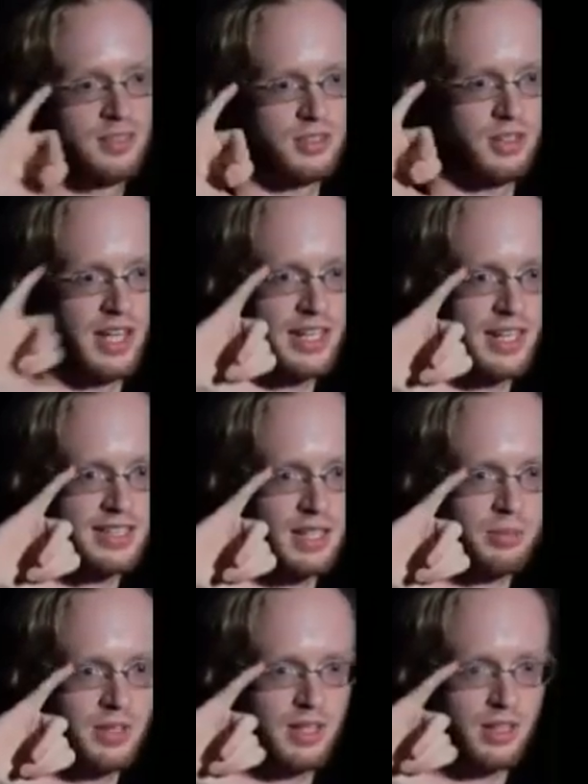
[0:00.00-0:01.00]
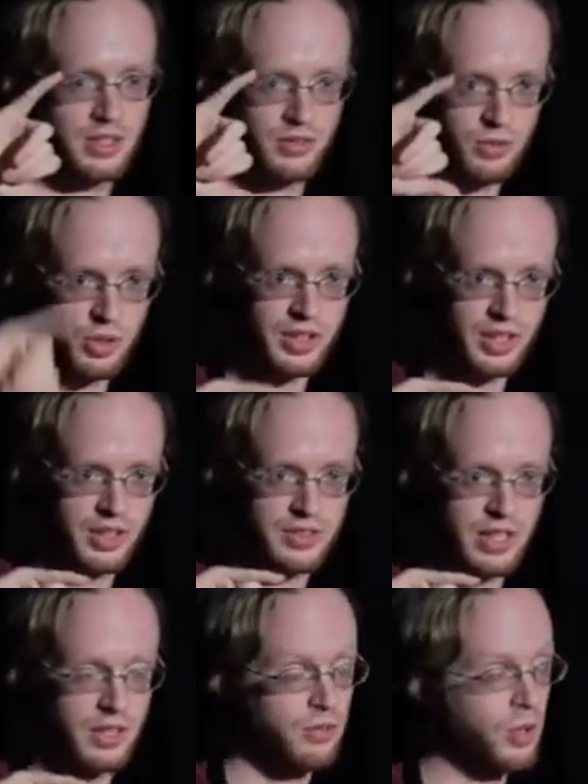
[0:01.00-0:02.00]
do 8K sampling, and because of folding, it goes
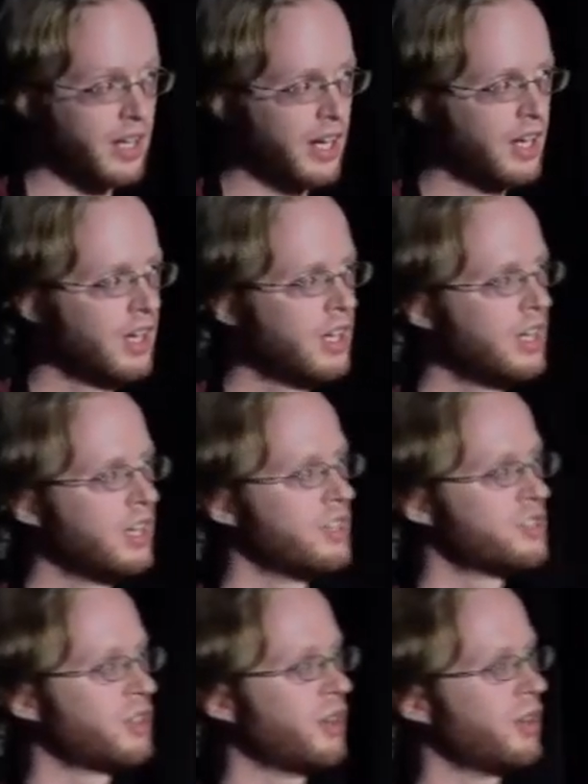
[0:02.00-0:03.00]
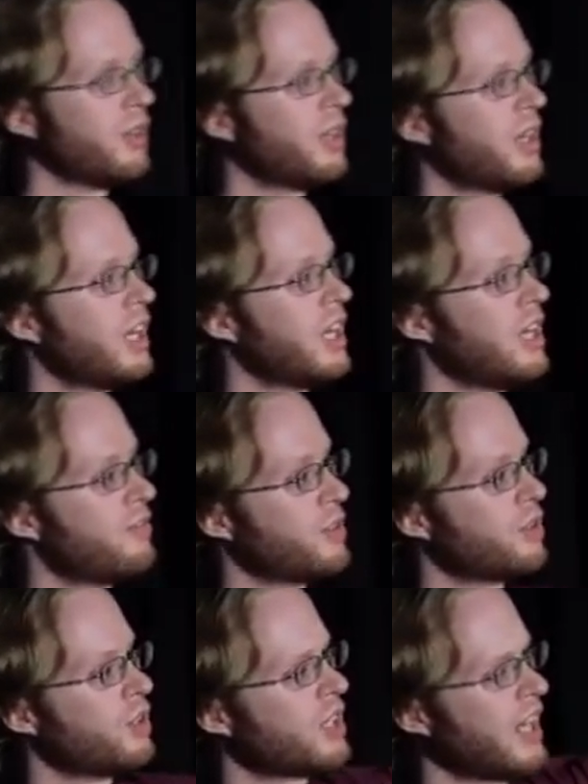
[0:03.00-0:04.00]
down to 4K. So if you
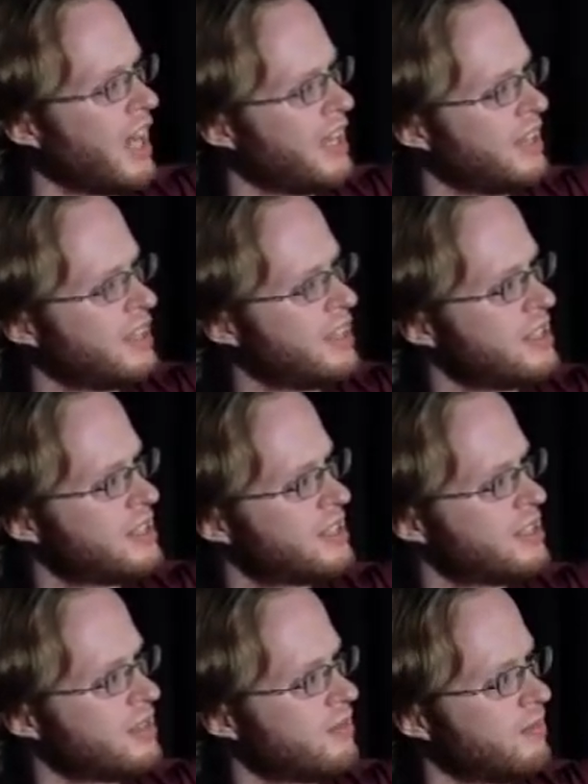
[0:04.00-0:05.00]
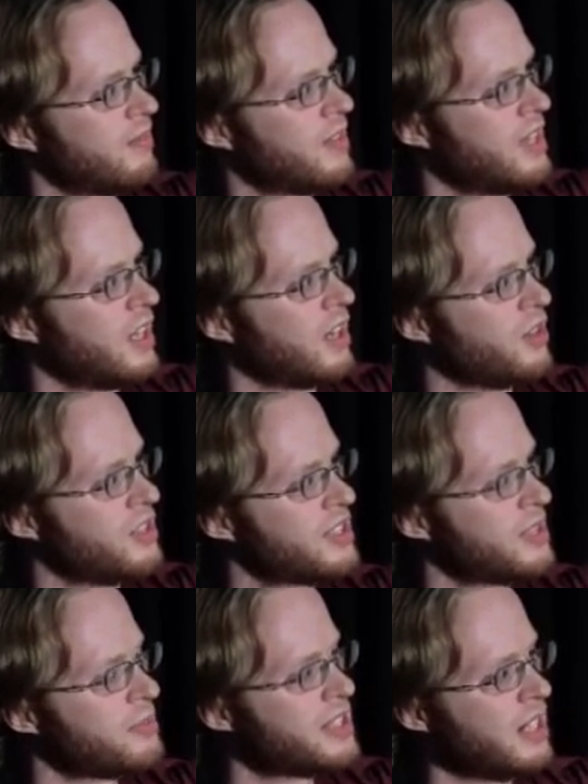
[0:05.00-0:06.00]
look at this thing here. There's
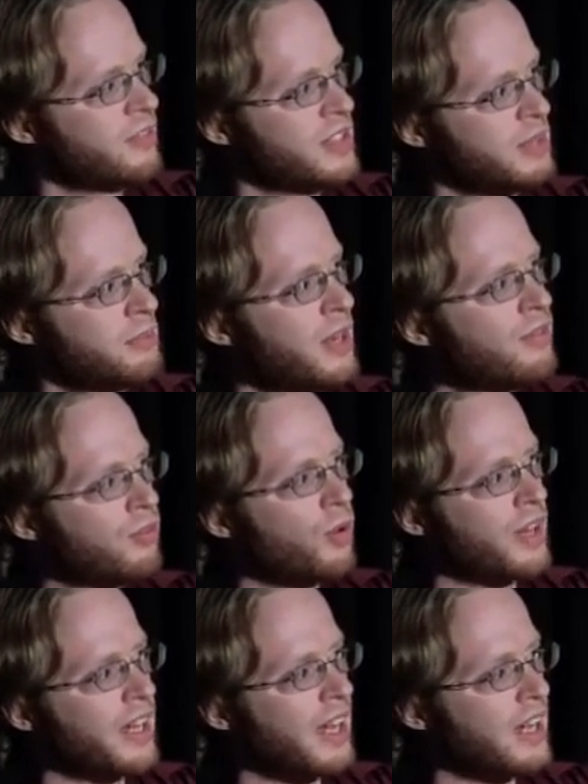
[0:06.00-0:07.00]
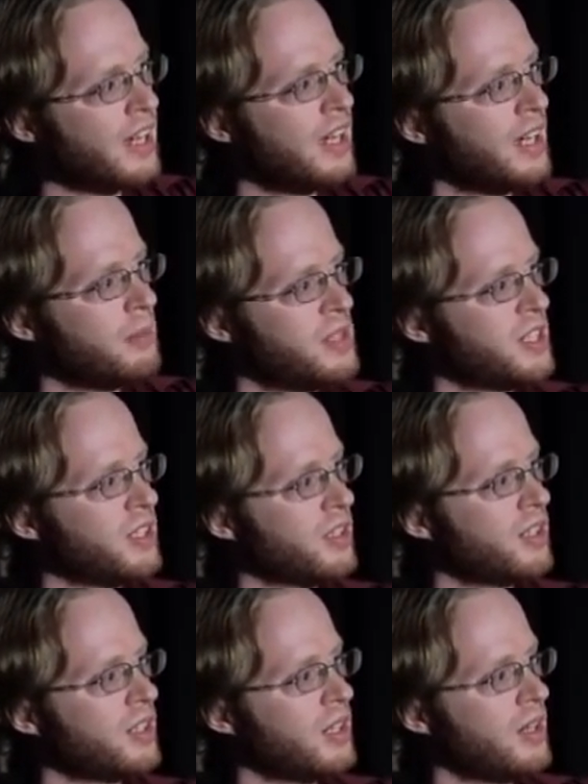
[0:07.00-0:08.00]
some stuff that's above 4K,
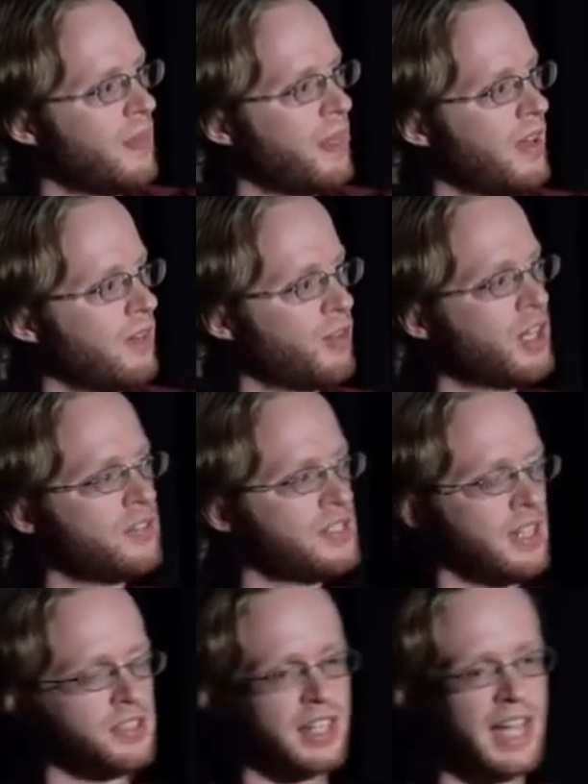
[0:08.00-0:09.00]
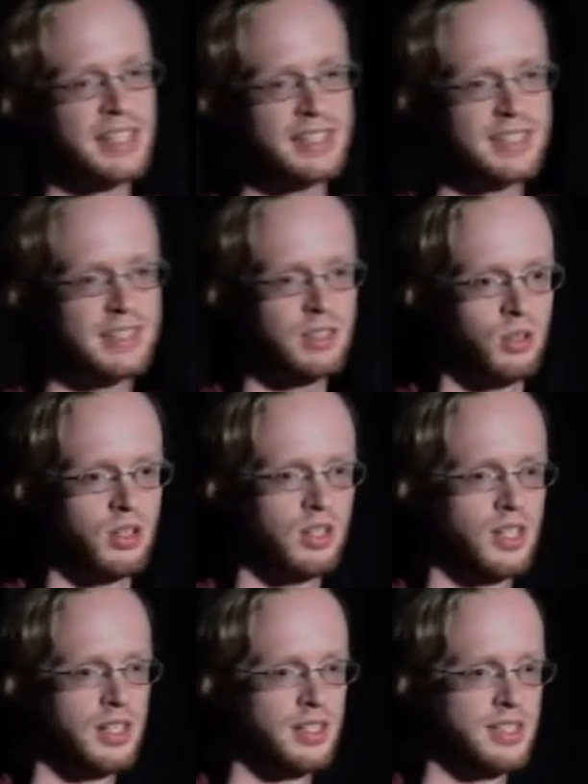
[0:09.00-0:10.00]
particular fricative sounds like S or
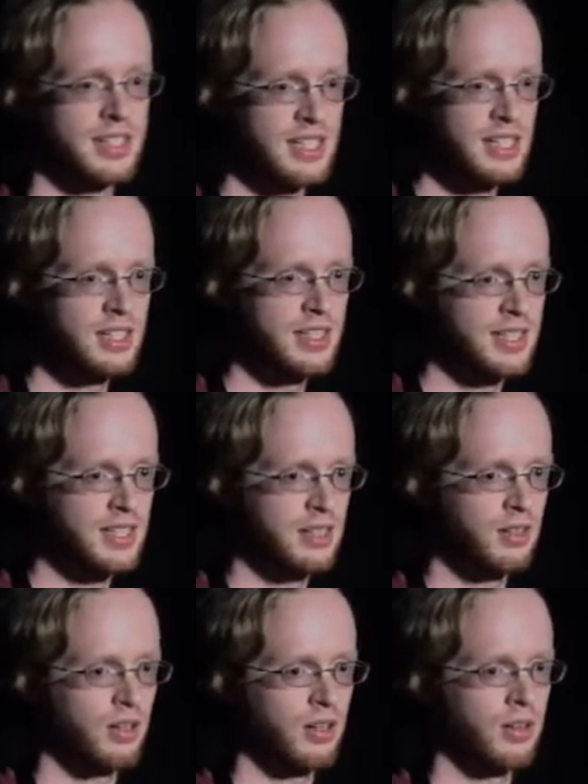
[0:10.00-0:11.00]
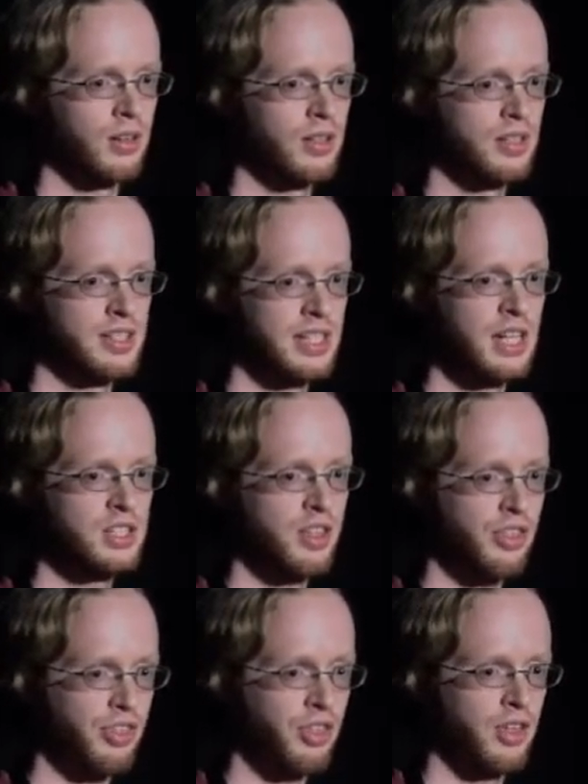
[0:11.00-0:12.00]
T, t or TH,
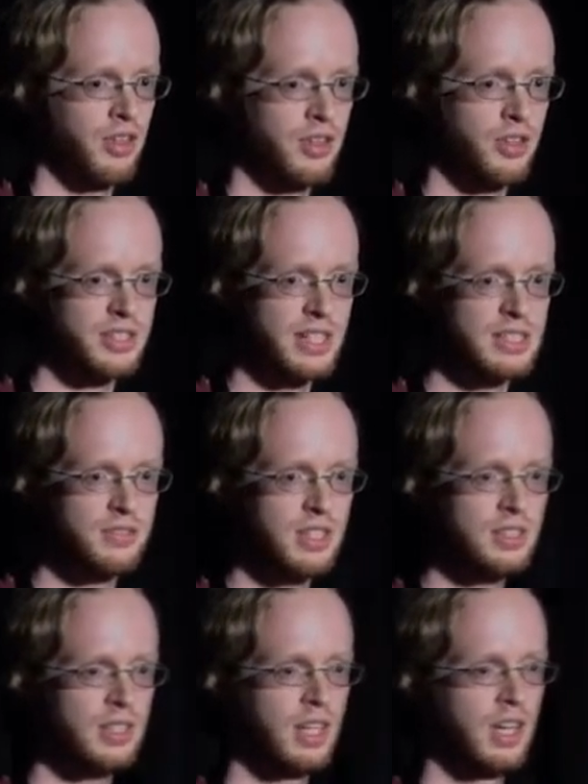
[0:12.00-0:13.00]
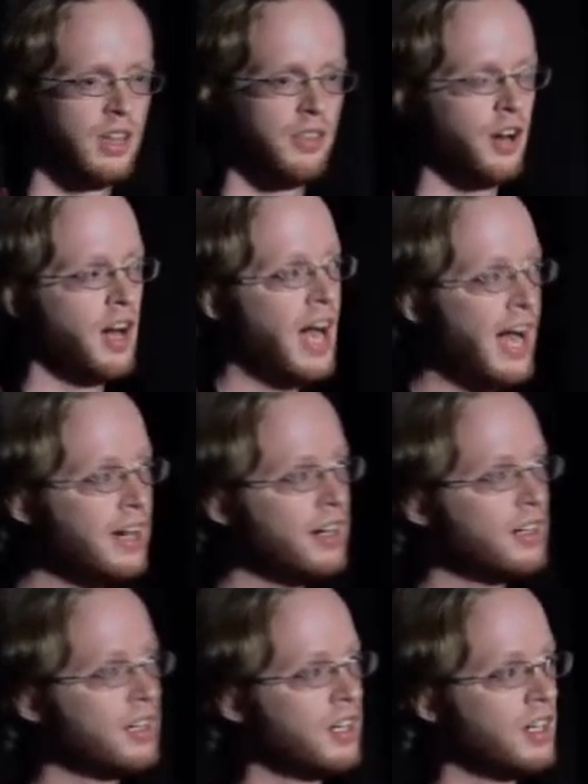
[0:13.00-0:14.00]
th, those kinds of things. They're
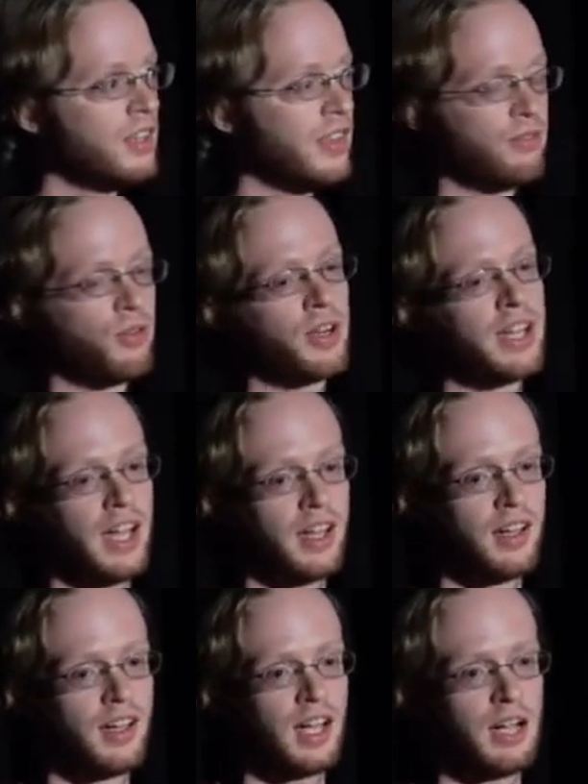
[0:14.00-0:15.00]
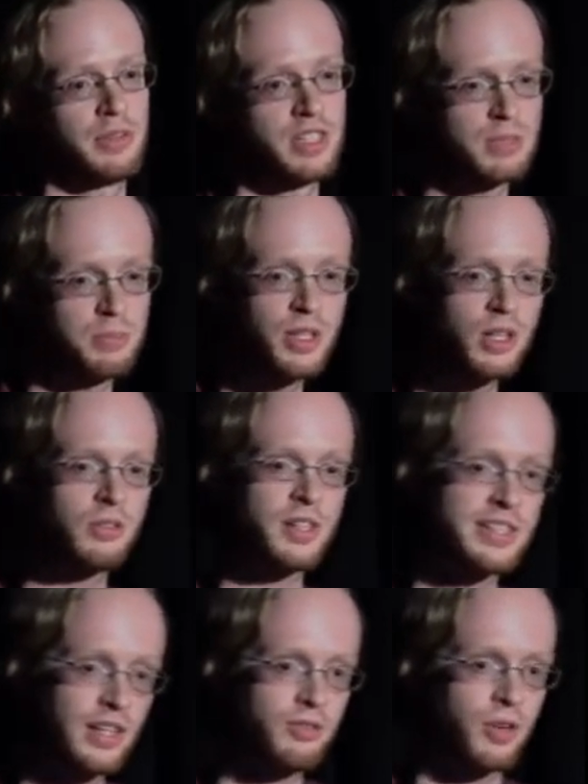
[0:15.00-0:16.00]
higher than 4K. And when you speak over a
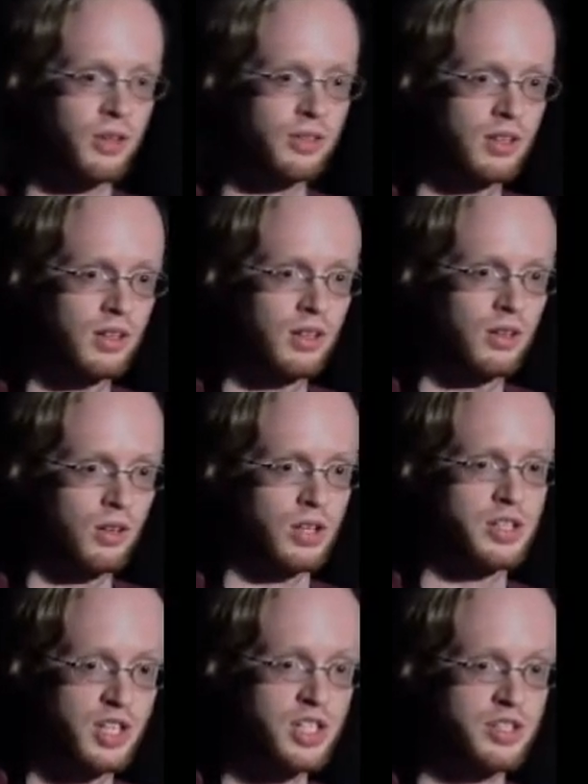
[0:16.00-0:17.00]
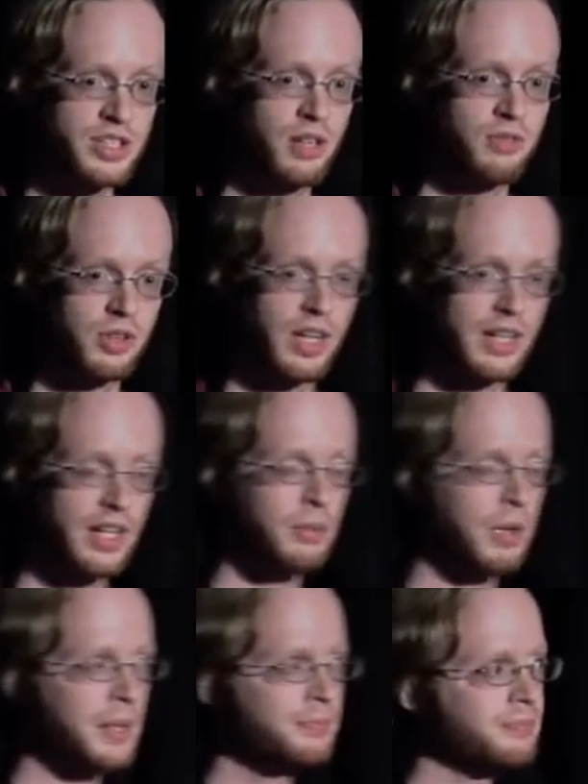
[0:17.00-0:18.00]
cell phone, or a traditional cell phone line anyway,